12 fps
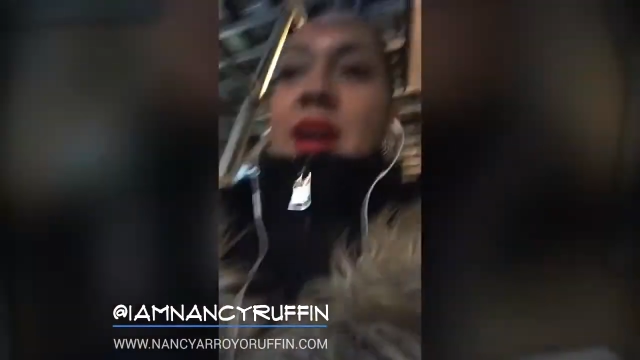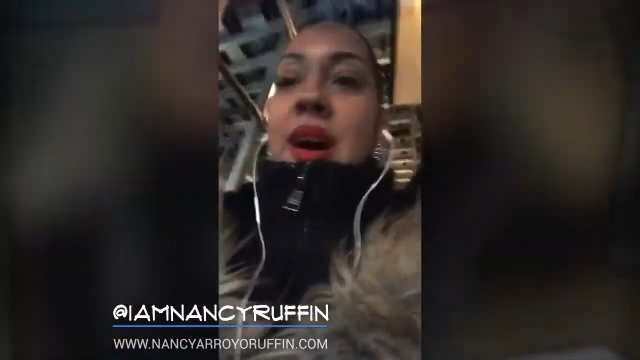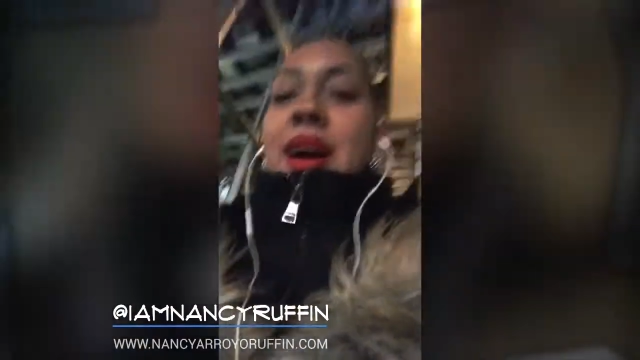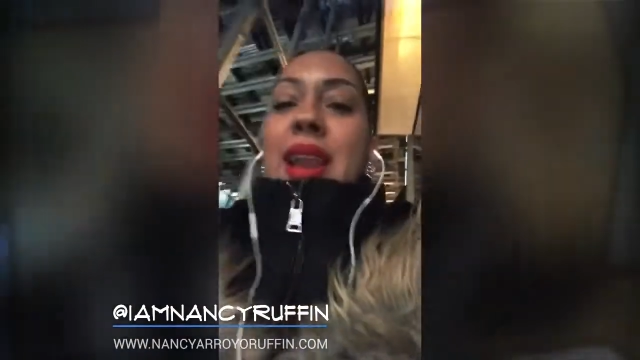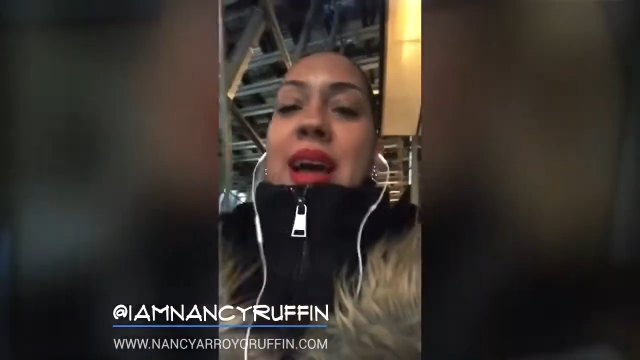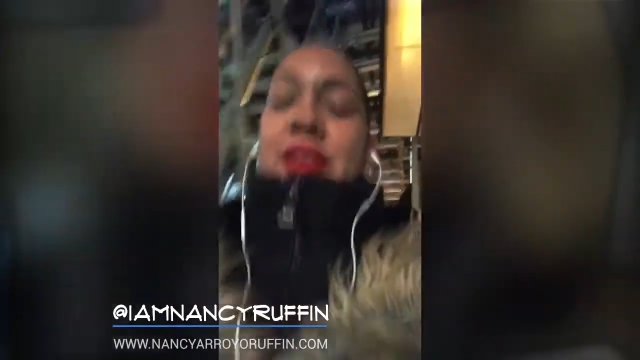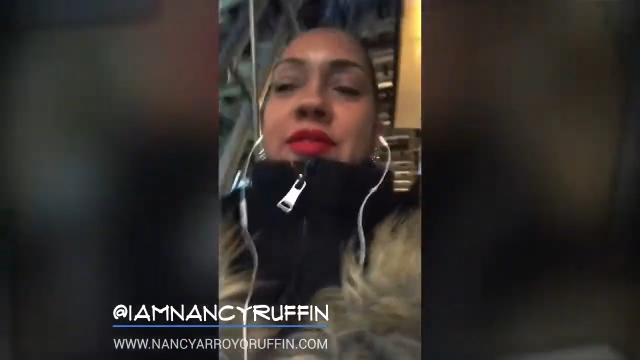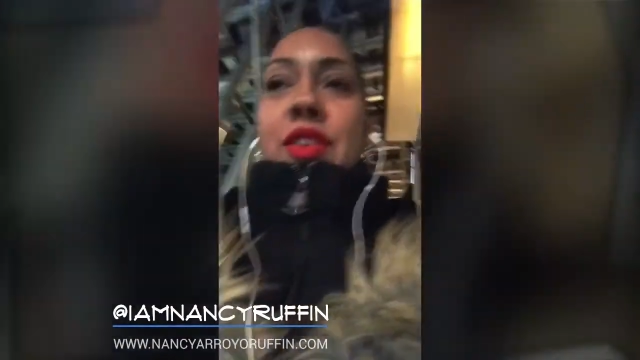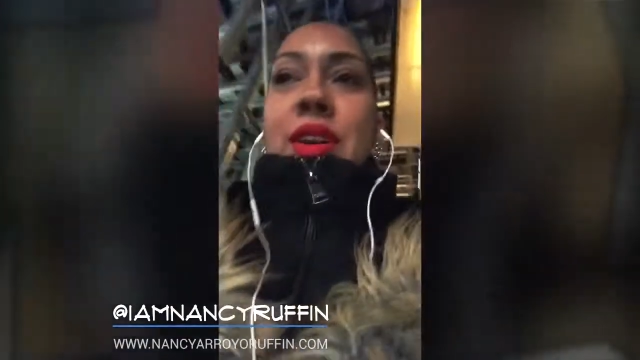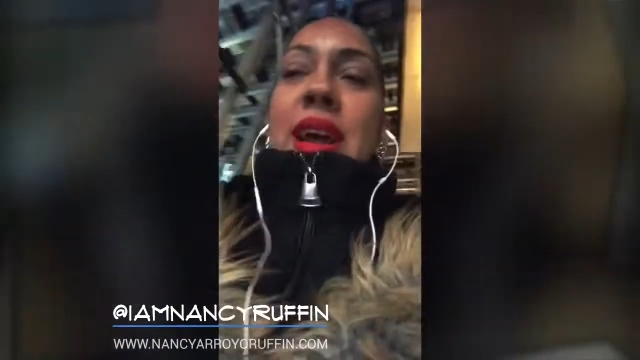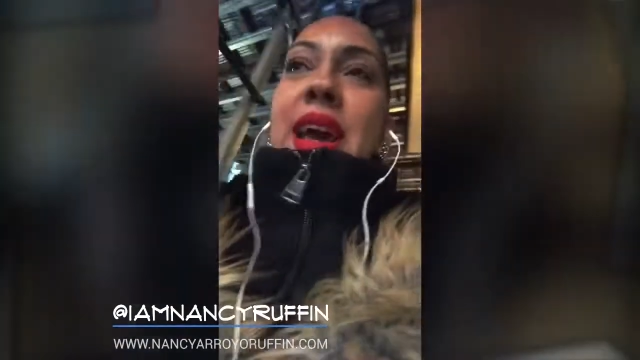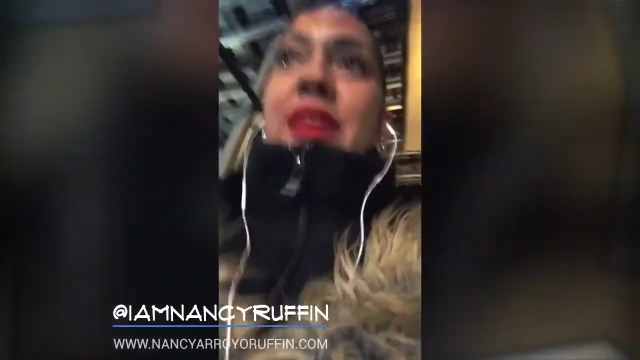a lot of
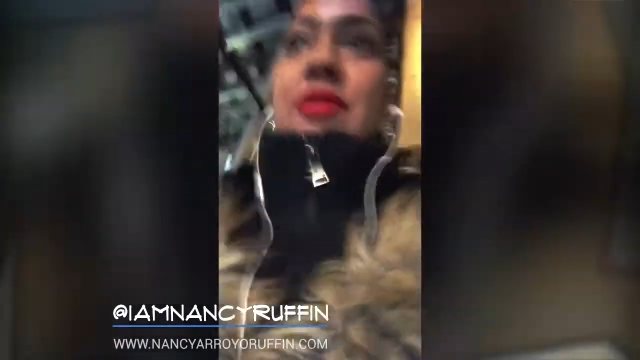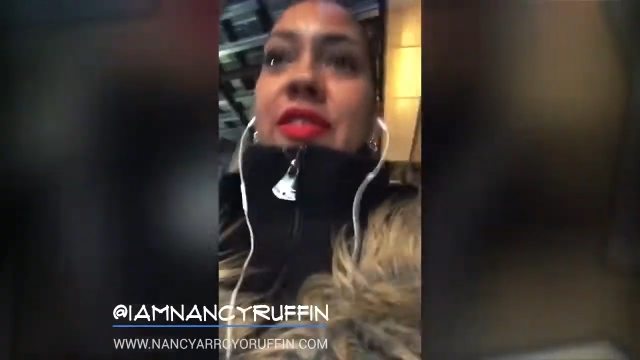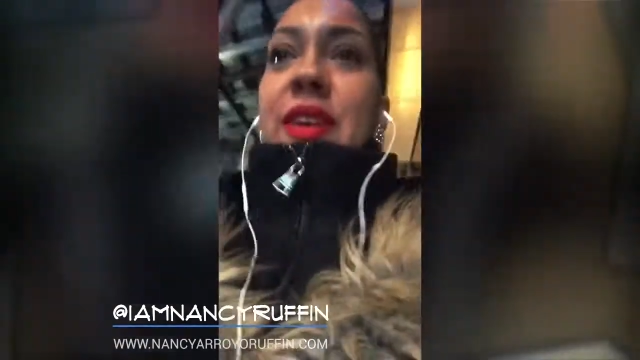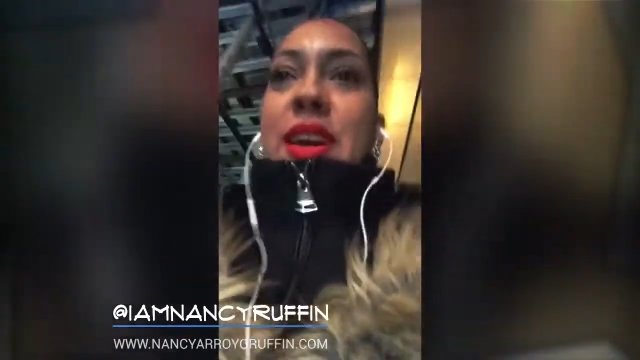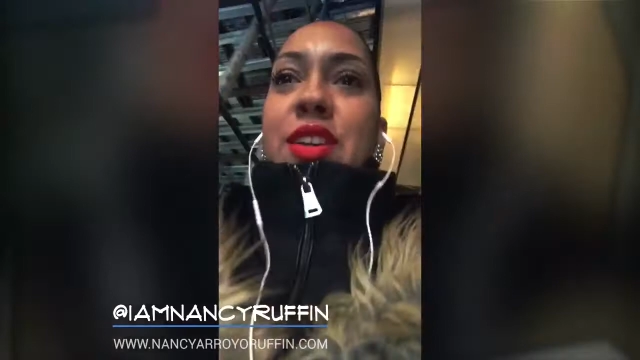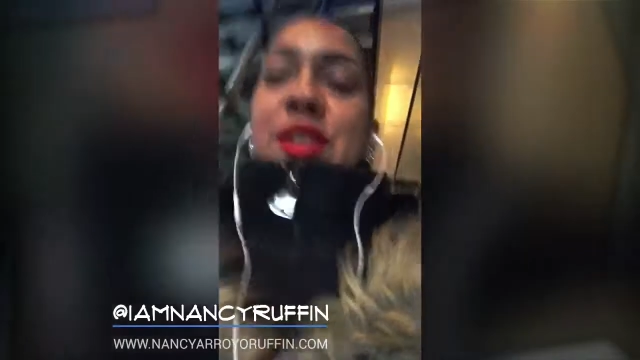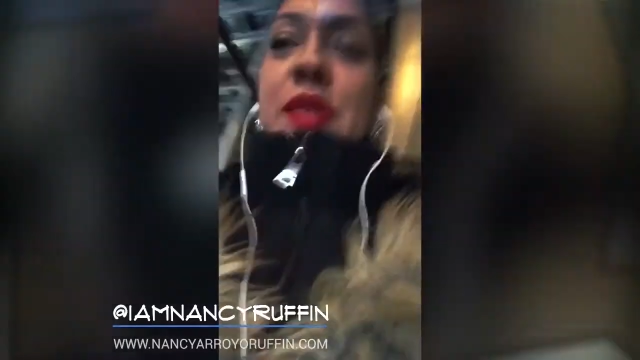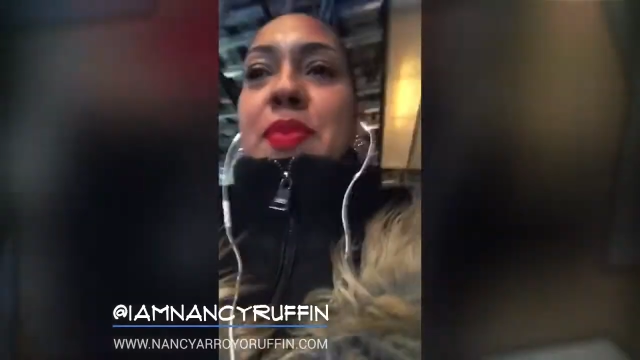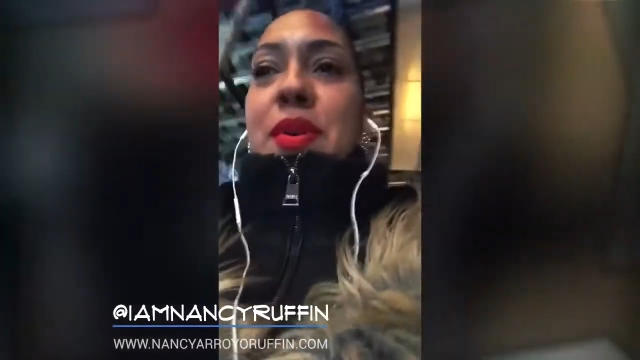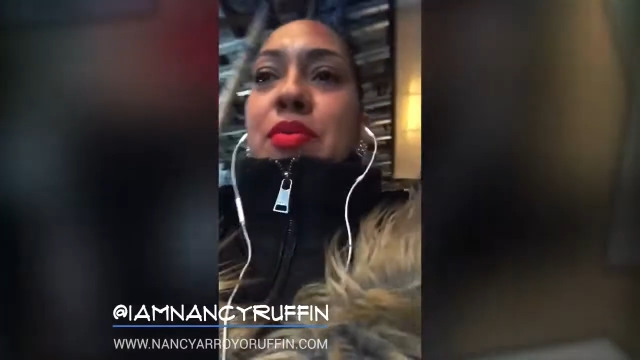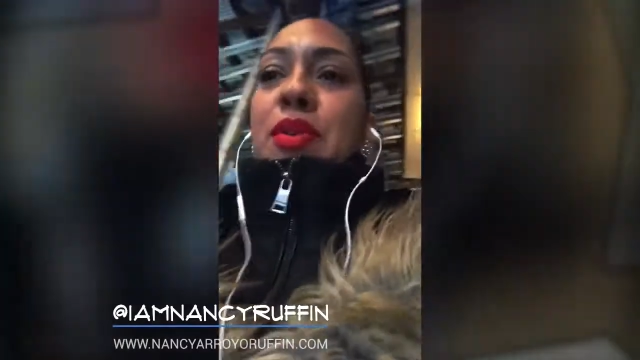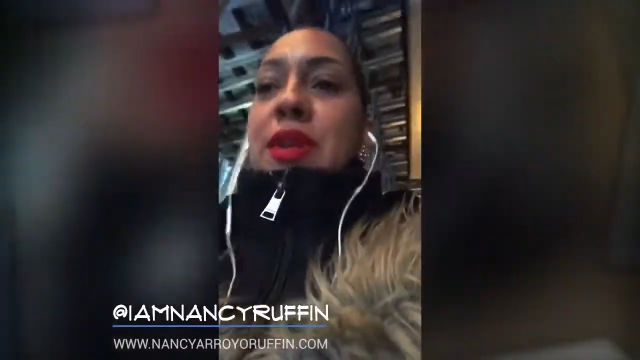her life, and she's
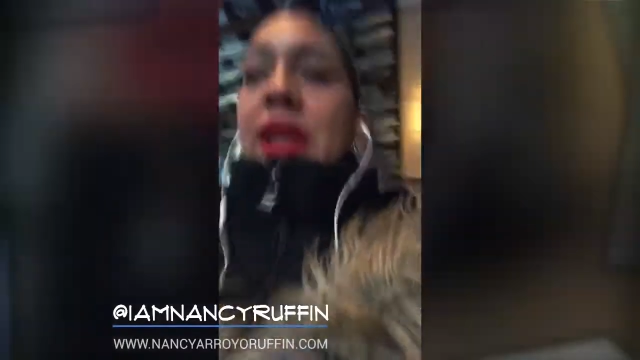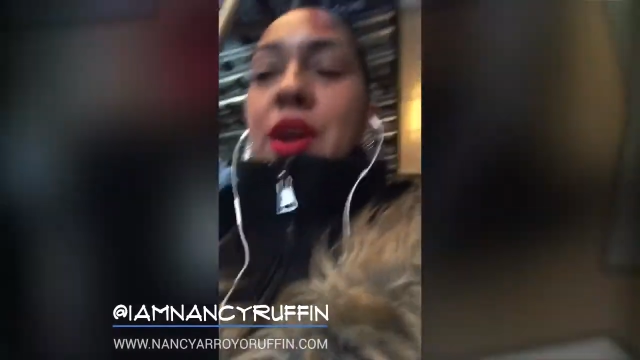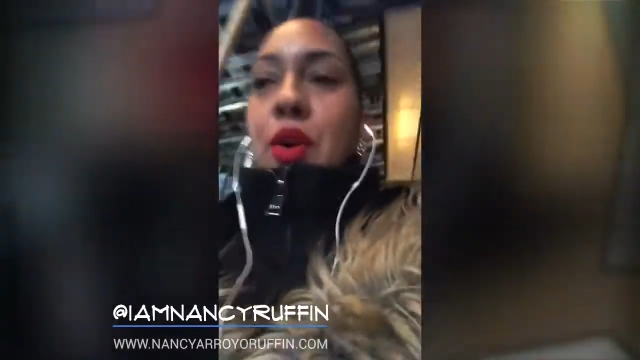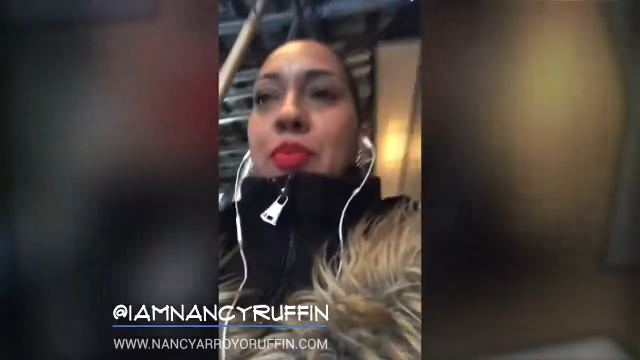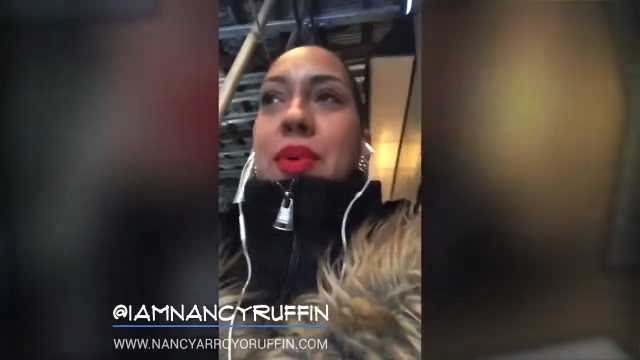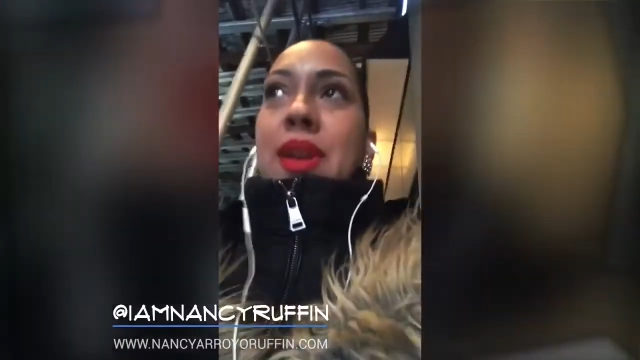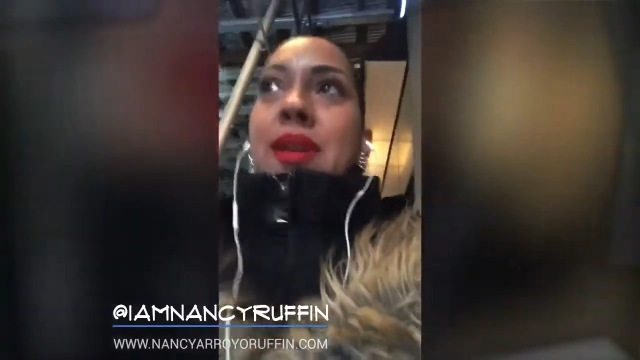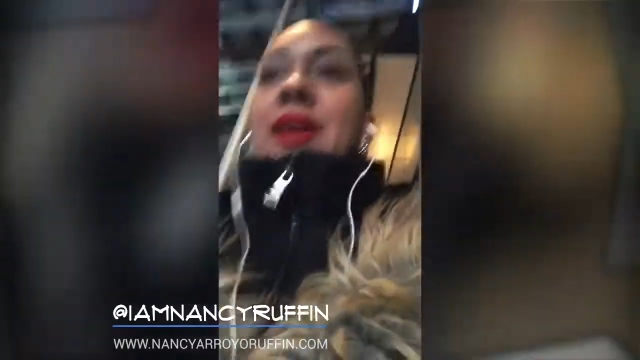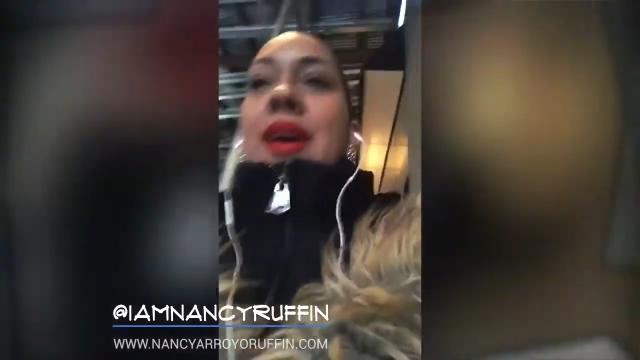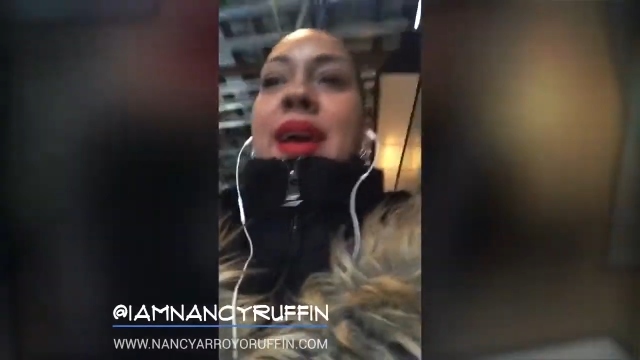been pretty open